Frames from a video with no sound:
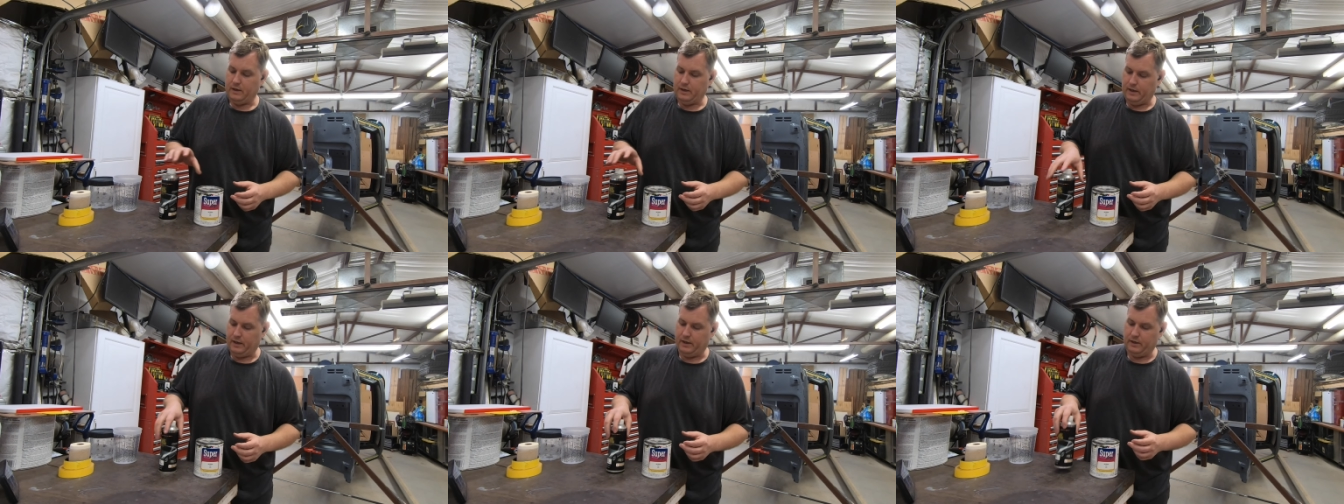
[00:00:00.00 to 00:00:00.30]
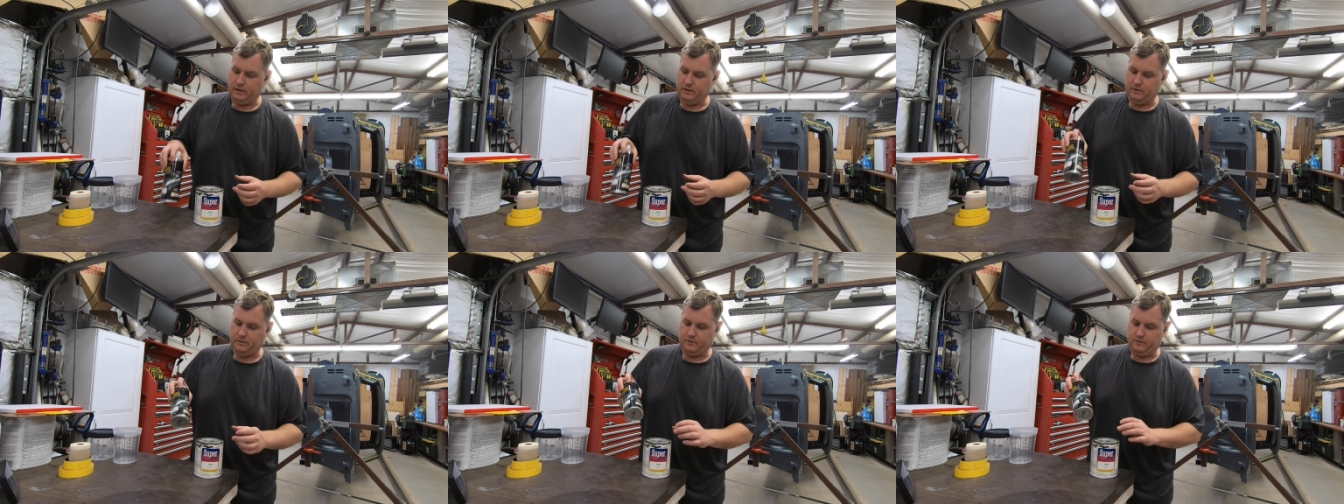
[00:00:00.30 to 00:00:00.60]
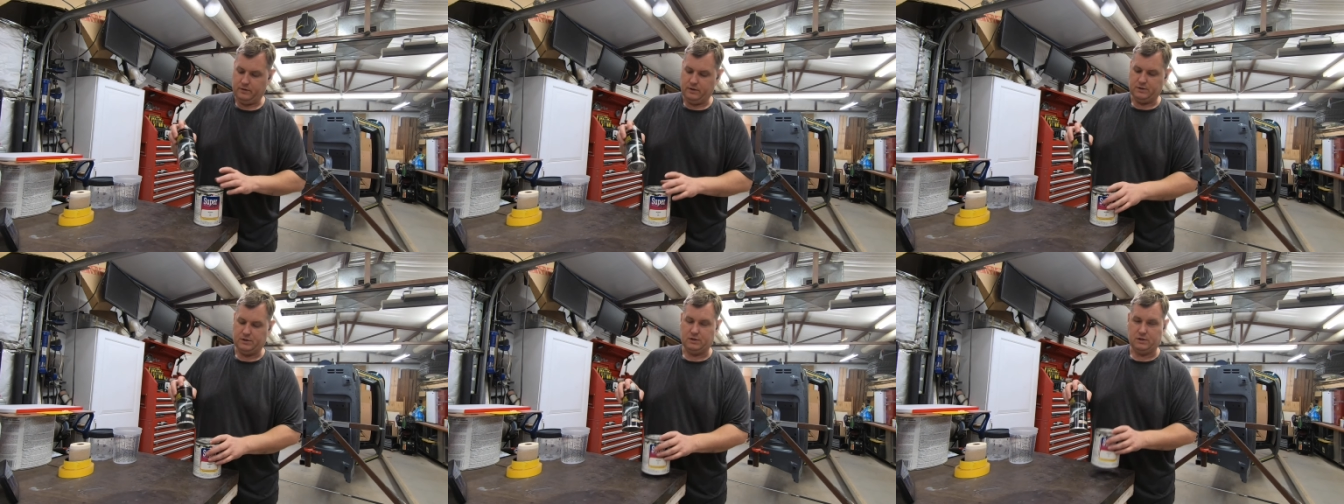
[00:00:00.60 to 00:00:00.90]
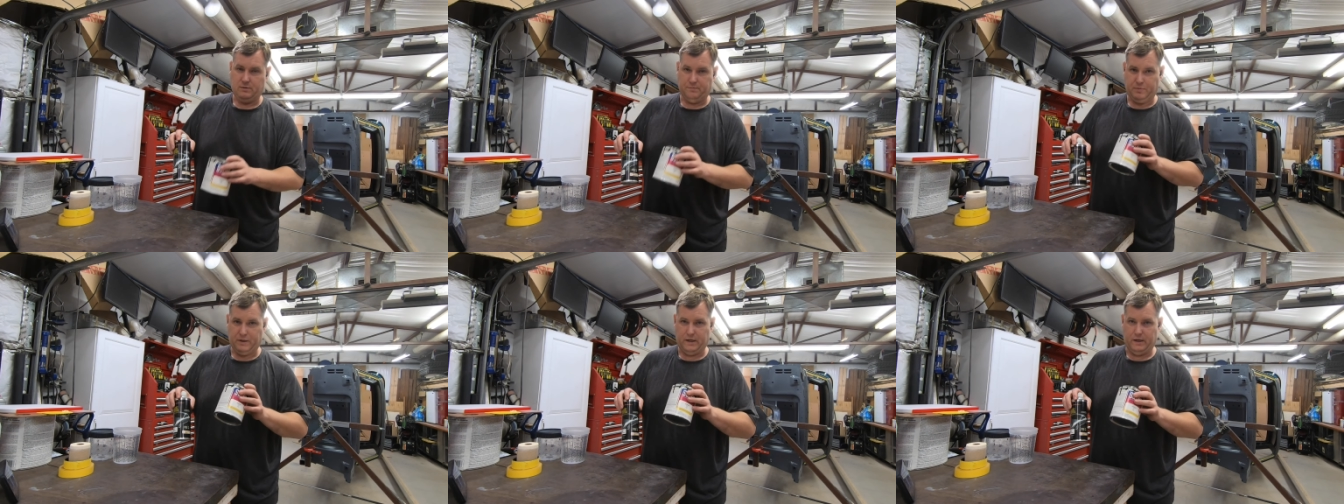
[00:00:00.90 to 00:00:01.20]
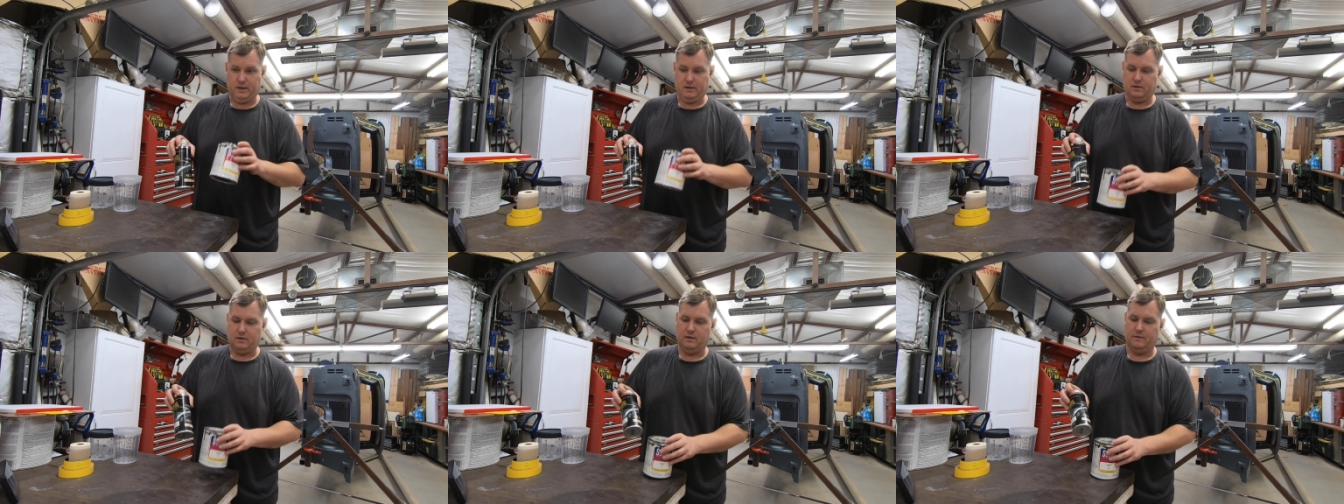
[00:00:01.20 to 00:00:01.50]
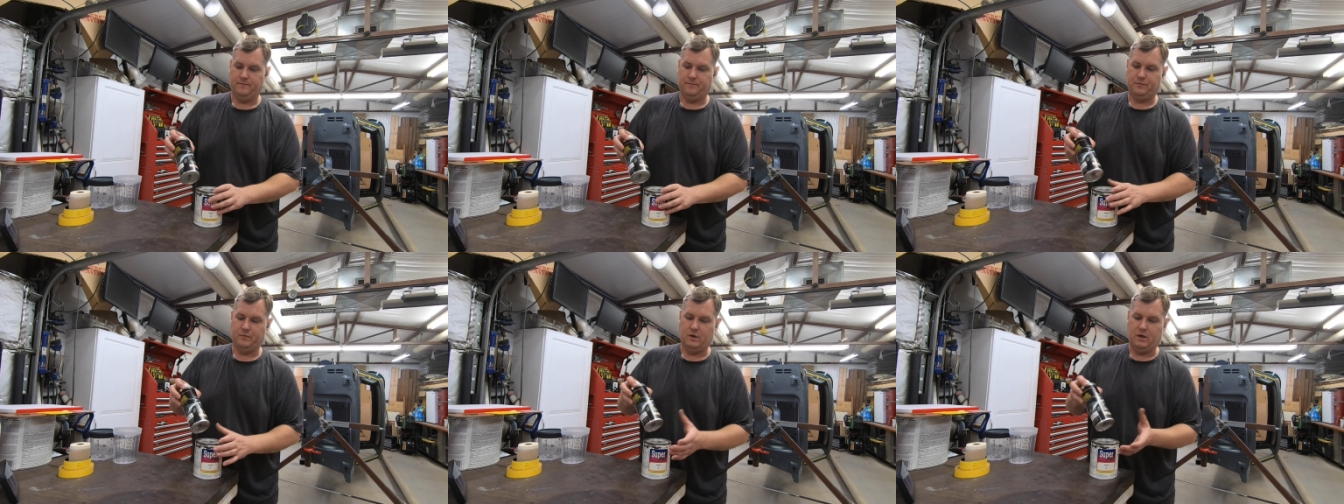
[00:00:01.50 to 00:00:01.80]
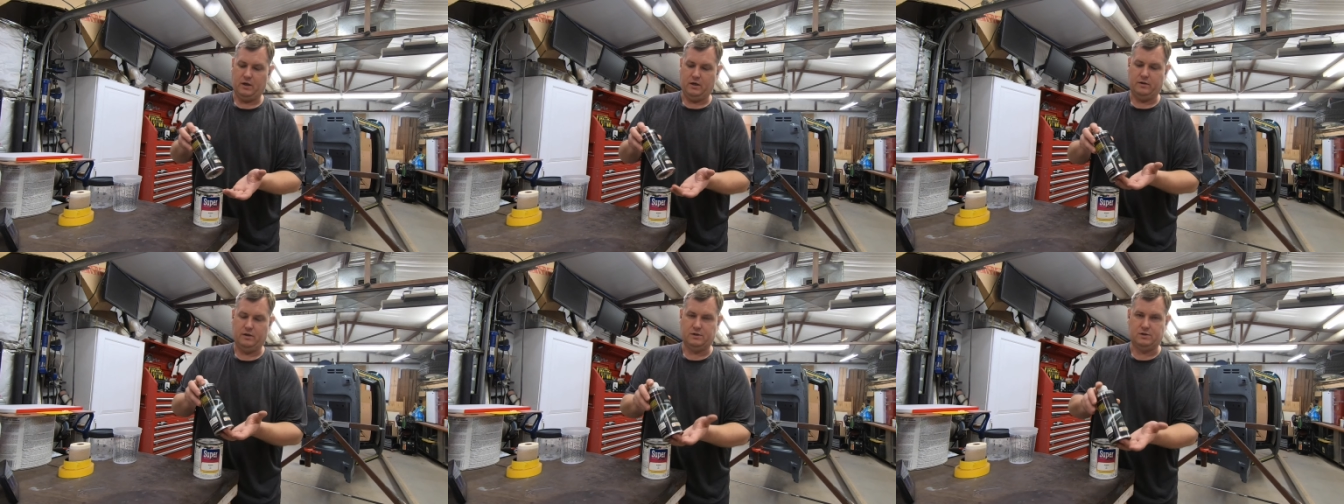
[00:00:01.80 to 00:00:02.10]
And this is the paint,
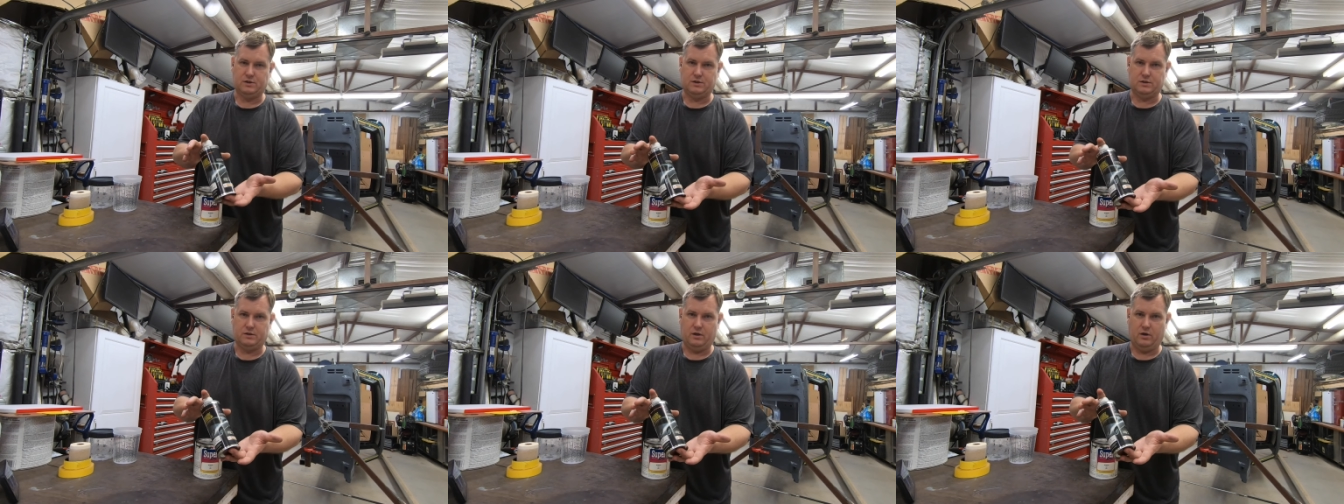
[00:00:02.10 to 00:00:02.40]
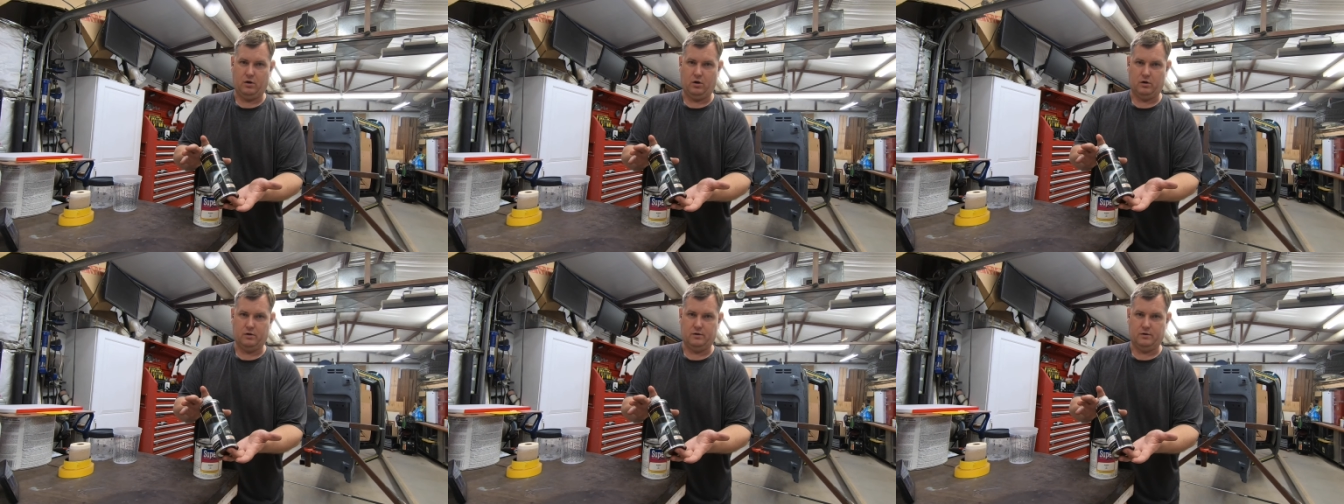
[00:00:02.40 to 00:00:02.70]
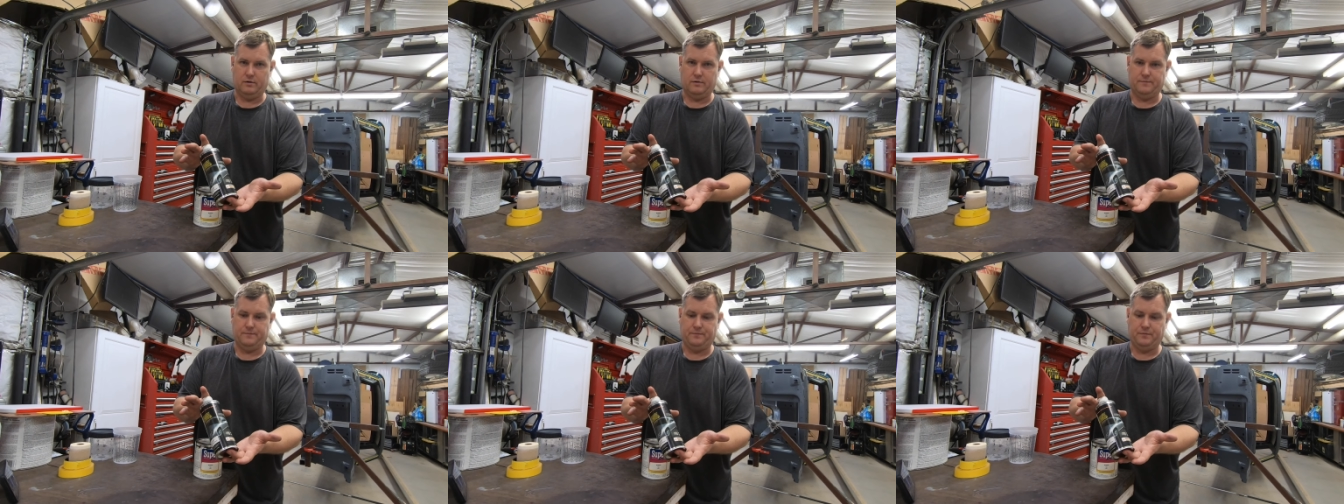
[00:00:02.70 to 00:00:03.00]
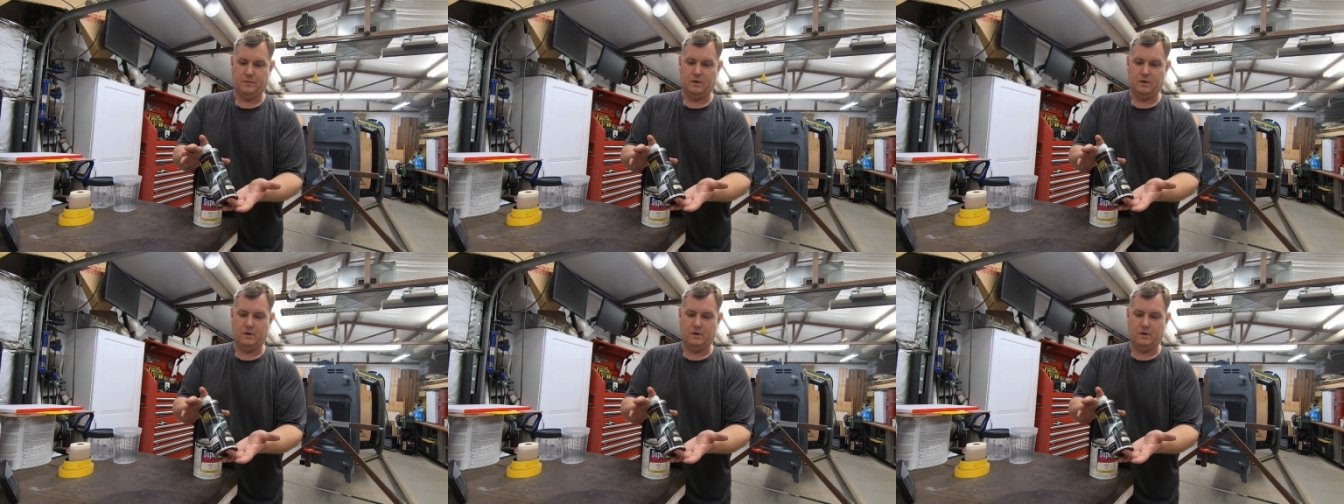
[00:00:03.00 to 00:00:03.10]
and this is the hardener.